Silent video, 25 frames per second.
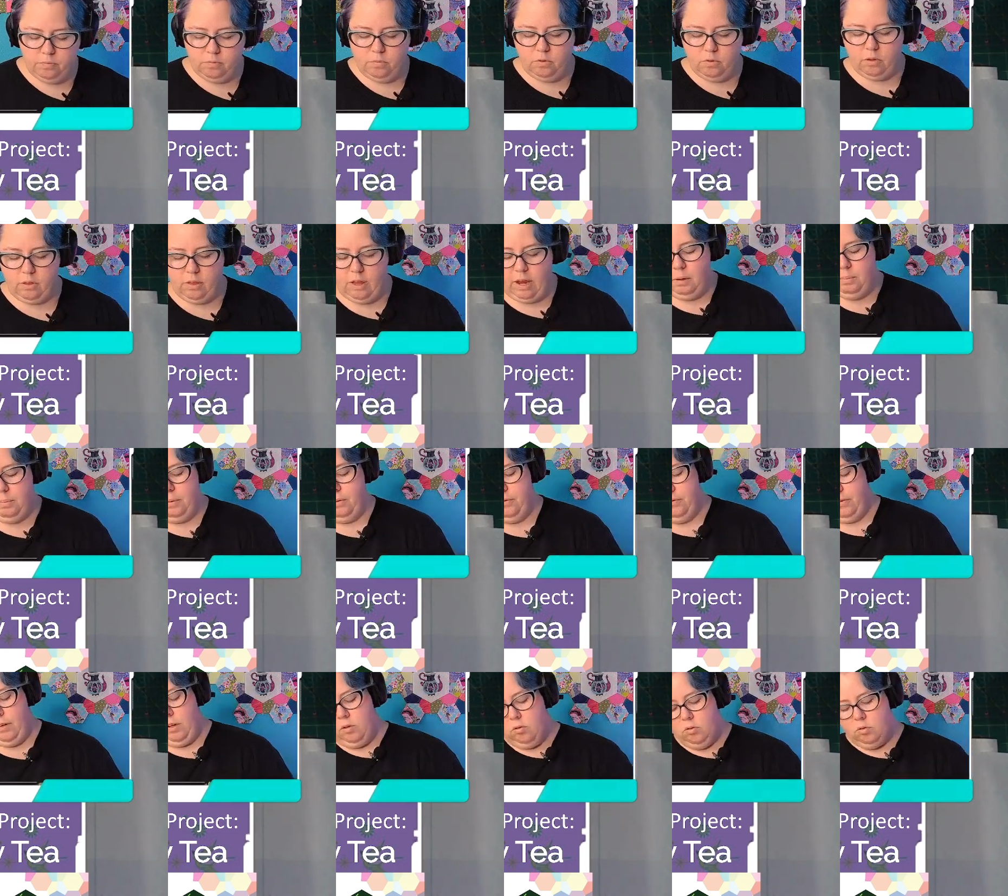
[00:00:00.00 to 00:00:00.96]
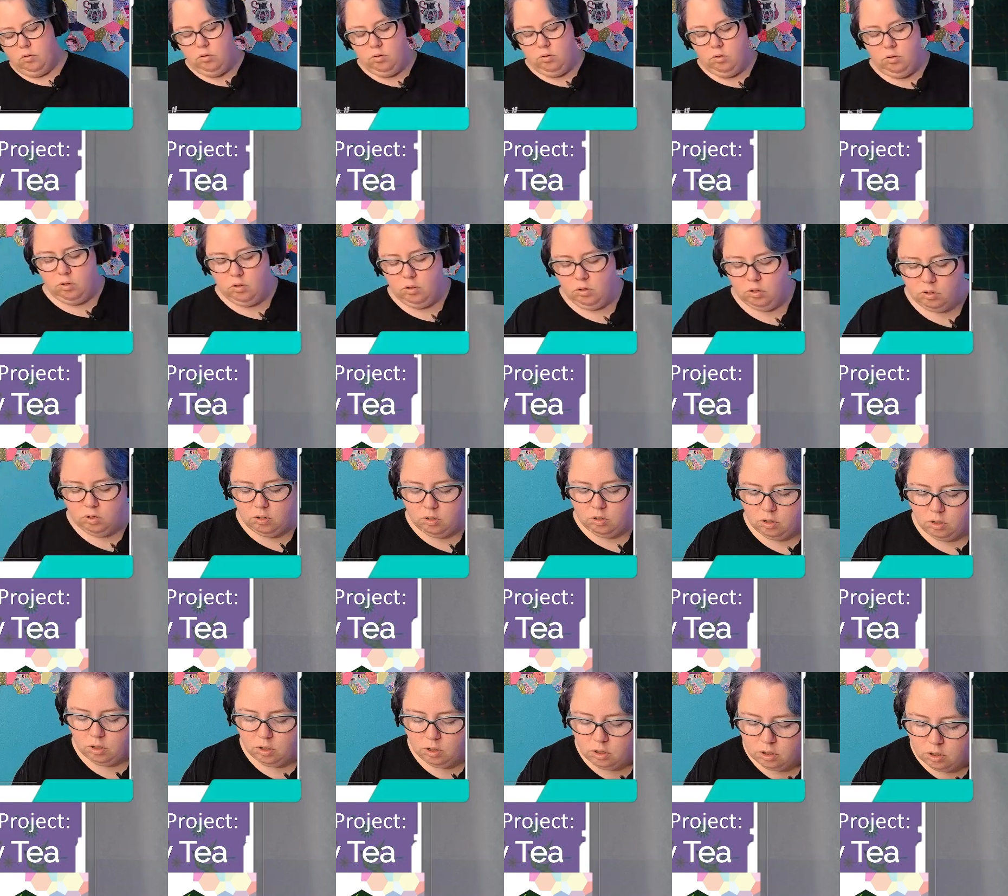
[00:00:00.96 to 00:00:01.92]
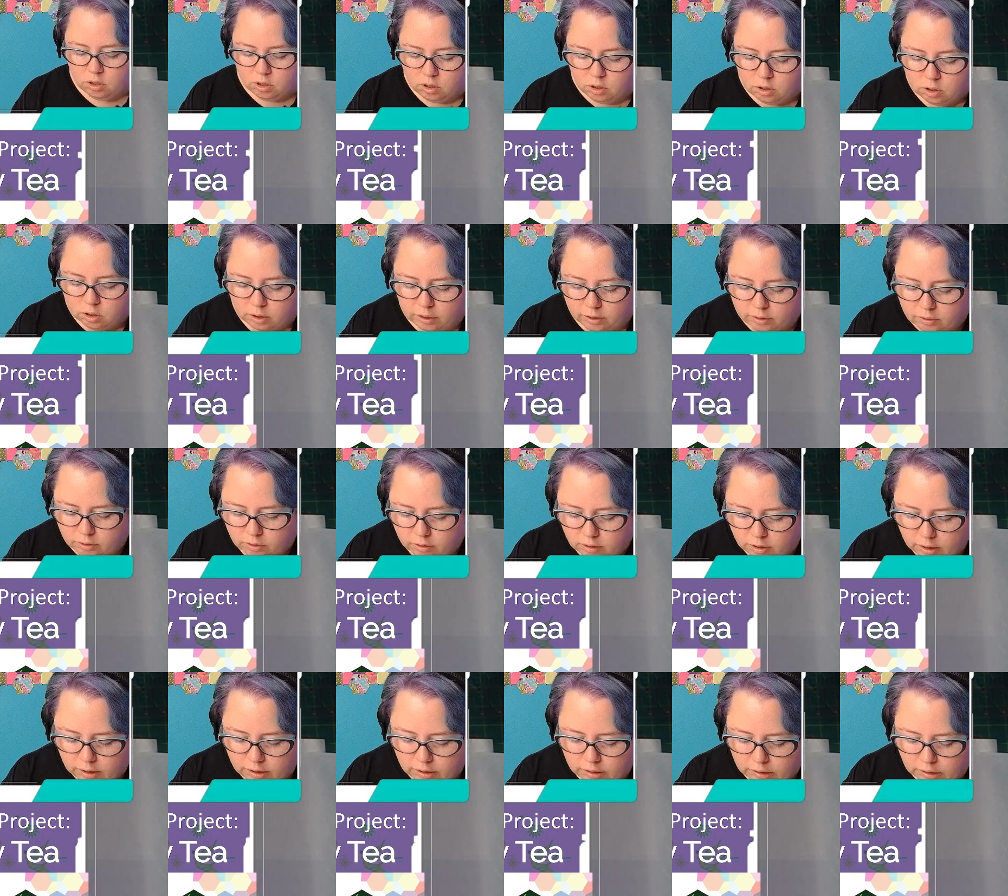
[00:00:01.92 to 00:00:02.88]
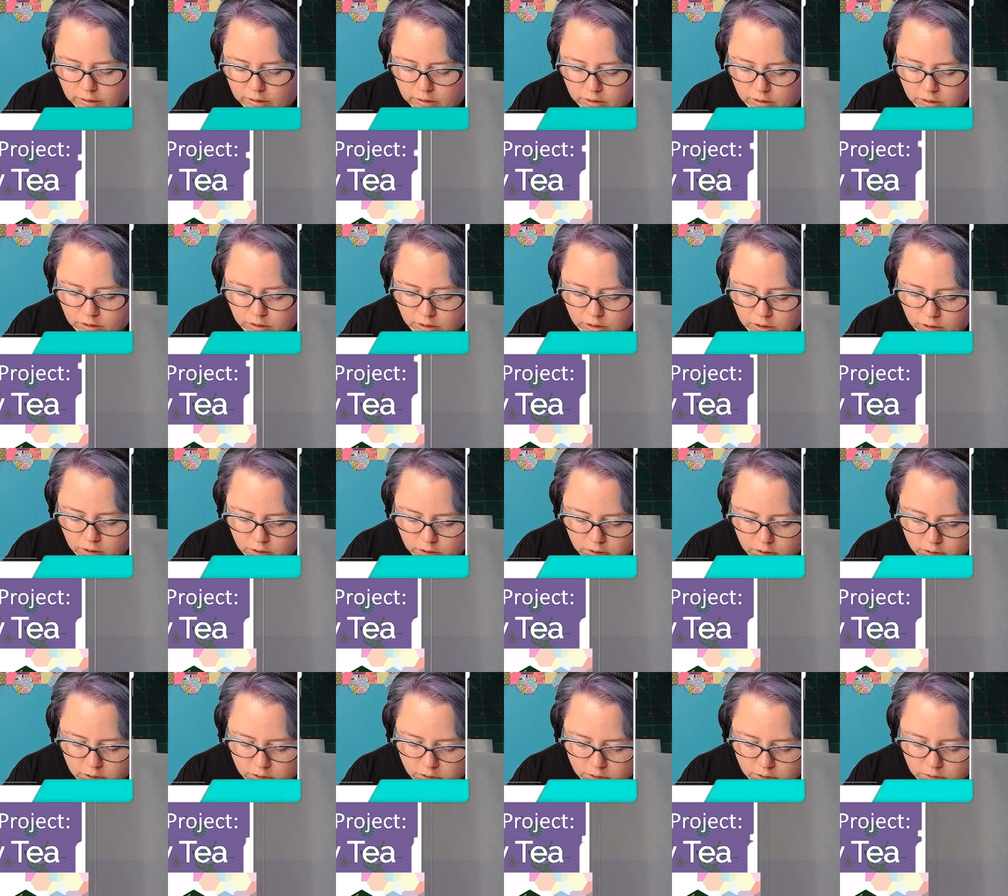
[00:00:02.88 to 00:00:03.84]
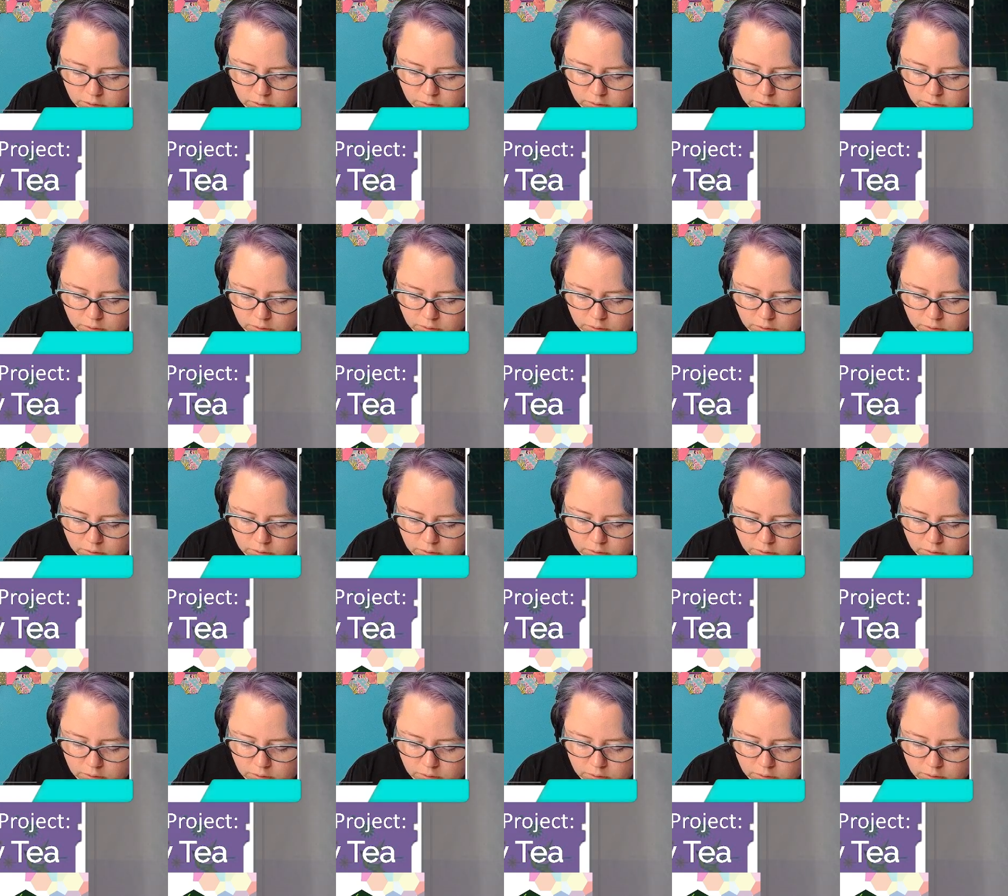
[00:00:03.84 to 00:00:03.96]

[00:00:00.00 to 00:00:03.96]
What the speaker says: So that'll be fun. Let's kind of get in here.